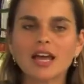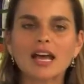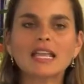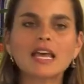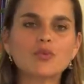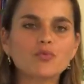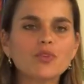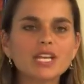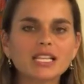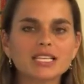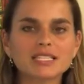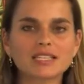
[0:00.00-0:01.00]
again,
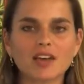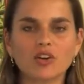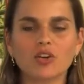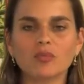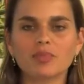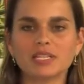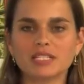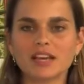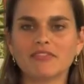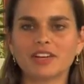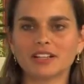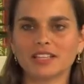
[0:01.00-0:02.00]
really subtle, but
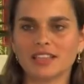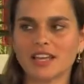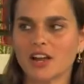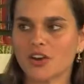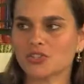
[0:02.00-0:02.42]
definitely there.